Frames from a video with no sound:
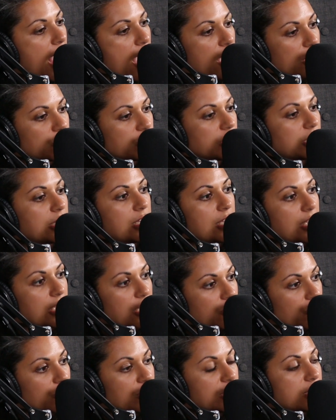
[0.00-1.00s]
actually
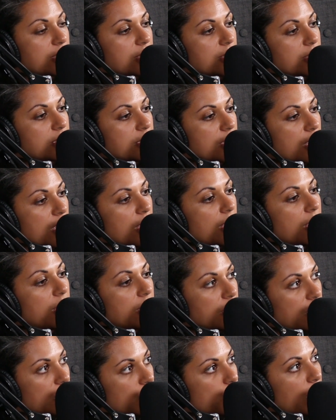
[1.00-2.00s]
increases
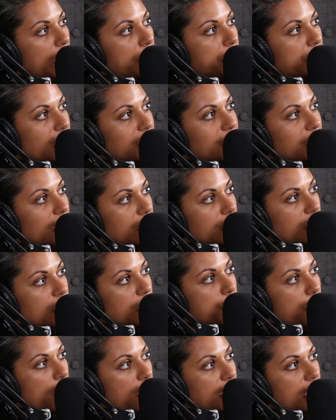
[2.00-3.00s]
their white blood cells in
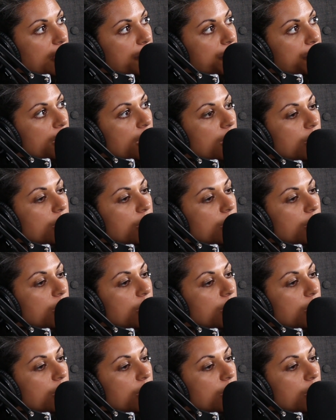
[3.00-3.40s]
their body.